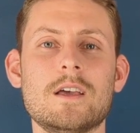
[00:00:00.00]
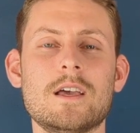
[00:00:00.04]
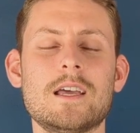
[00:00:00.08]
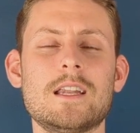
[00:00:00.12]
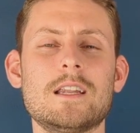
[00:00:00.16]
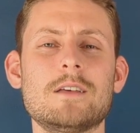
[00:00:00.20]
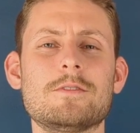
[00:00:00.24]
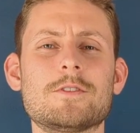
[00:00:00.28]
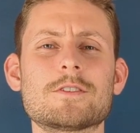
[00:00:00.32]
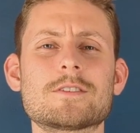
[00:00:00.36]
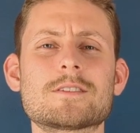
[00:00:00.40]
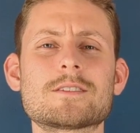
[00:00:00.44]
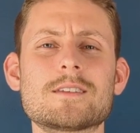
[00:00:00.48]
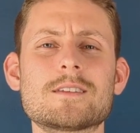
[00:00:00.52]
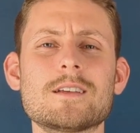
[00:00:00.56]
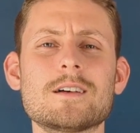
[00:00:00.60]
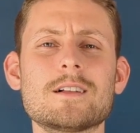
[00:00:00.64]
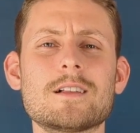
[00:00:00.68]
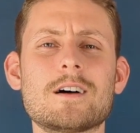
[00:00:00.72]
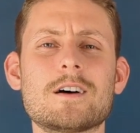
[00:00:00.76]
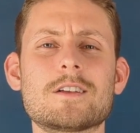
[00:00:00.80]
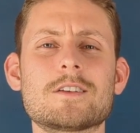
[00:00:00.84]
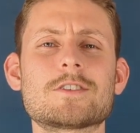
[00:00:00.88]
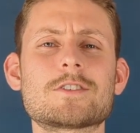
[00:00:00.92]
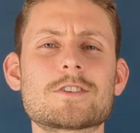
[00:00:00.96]
And if you're
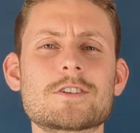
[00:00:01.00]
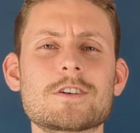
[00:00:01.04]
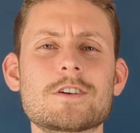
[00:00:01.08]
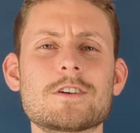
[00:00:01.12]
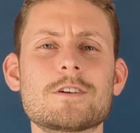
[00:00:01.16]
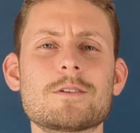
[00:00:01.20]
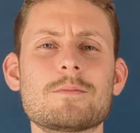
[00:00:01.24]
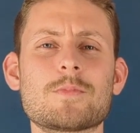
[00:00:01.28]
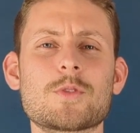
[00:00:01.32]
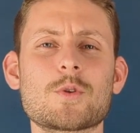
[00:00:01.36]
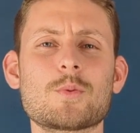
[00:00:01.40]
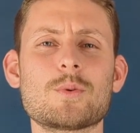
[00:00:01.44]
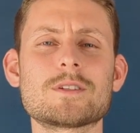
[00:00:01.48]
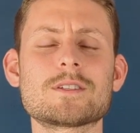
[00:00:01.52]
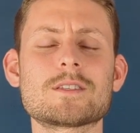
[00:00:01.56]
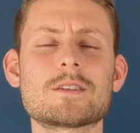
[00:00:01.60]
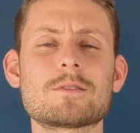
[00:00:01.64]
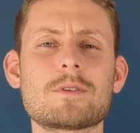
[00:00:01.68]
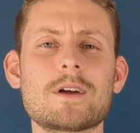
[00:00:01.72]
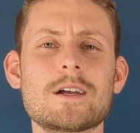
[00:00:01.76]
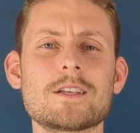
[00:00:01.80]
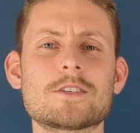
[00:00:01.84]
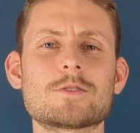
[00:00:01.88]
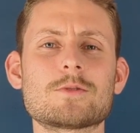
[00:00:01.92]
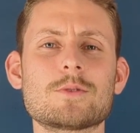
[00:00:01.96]
still unsure what's the
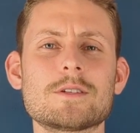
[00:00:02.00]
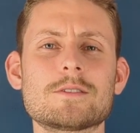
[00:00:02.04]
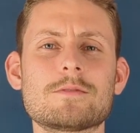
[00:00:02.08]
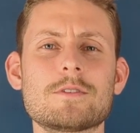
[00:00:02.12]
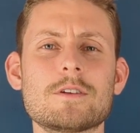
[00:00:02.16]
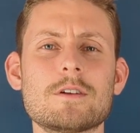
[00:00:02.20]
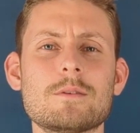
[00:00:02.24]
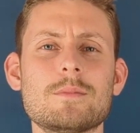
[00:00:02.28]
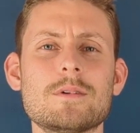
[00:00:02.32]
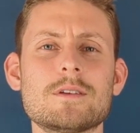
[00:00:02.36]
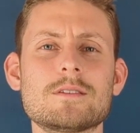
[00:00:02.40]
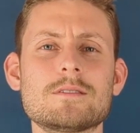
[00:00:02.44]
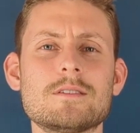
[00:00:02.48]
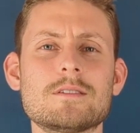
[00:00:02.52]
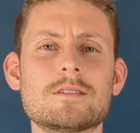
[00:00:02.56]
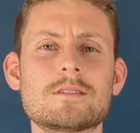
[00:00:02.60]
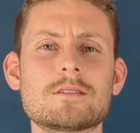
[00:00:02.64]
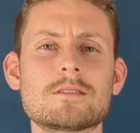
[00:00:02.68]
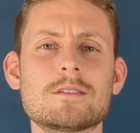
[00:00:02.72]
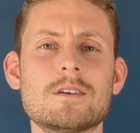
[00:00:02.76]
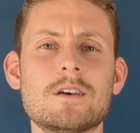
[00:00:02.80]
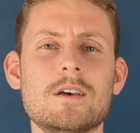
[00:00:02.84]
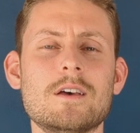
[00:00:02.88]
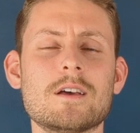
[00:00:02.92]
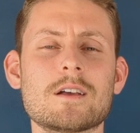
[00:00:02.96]
right choice for your business,
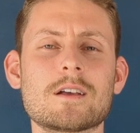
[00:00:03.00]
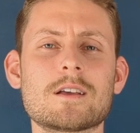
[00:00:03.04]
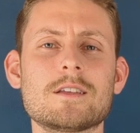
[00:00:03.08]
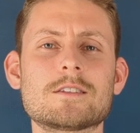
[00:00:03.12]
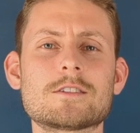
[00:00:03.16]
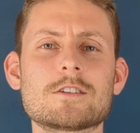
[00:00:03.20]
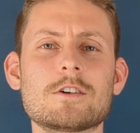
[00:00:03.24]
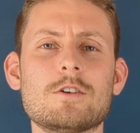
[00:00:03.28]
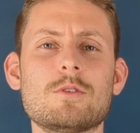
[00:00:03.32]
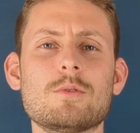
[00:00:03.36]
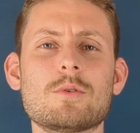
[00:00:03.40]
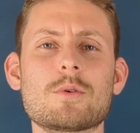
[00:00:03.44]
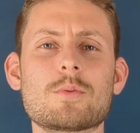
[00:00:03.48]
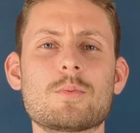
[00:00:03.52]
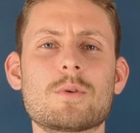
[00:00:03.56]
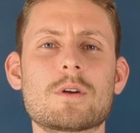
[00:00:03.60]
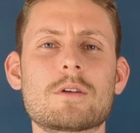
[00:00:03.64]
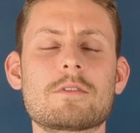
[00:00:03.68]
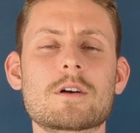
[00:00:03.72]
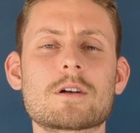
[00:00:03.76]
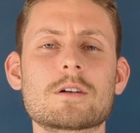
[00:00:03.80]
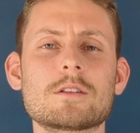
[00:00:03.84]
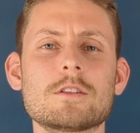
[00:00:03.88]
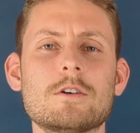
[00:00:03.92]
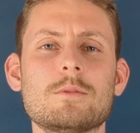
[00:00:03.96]
consult with one
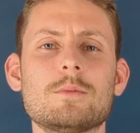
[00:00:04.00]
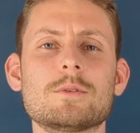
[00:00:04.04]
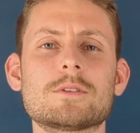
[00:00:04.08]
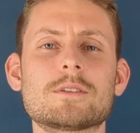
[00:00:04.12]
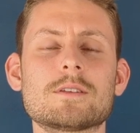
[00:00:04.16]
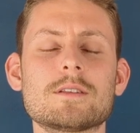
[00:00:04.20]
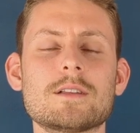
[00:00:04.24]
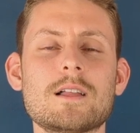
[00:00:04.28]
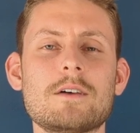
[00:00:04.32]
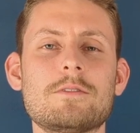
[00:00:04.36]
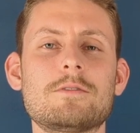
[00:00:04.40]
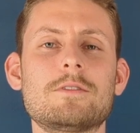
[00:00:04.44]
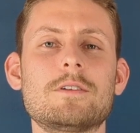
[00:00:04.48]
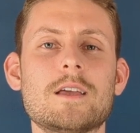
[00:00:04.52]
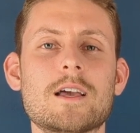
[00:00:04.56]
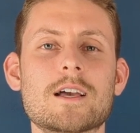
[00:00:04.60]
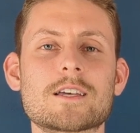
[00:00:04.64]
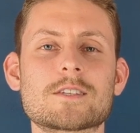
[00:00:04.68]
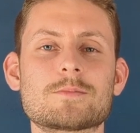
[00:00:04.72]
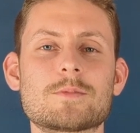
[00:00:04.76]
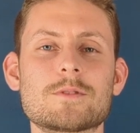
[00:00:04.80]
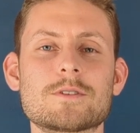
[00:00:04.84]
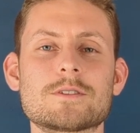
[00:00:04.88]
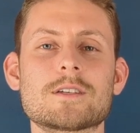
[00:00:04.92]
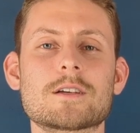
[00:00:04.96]
of our global telephony
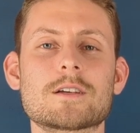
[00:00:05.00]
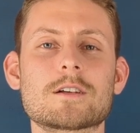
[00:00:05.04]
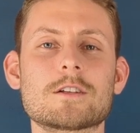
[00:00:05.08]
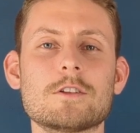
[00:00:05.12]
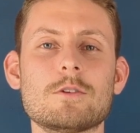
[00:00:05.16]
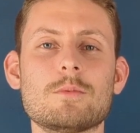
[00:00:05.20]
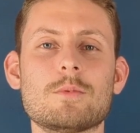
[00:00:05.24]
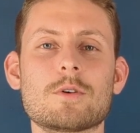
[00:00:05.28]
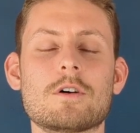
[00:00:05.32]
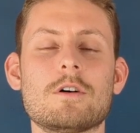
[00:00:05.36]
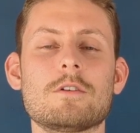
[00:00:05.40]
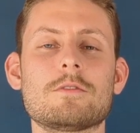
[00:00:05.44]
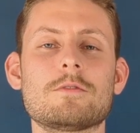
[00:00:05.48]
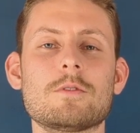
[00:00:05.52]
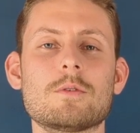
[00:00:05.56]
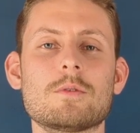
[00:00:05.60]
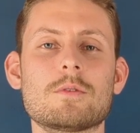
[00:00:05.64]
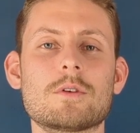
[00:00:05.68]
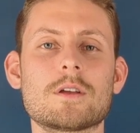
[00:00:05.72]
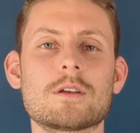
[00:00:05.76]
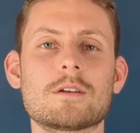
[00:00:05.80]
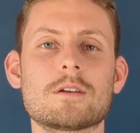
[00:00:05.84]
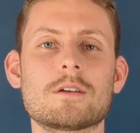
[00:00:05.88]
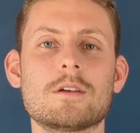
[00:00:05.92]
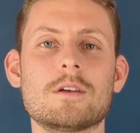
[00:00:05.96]
experts at Global Call
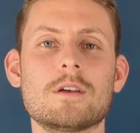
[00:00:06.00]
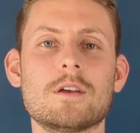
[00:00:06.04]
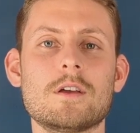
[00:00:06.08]
Forwarding.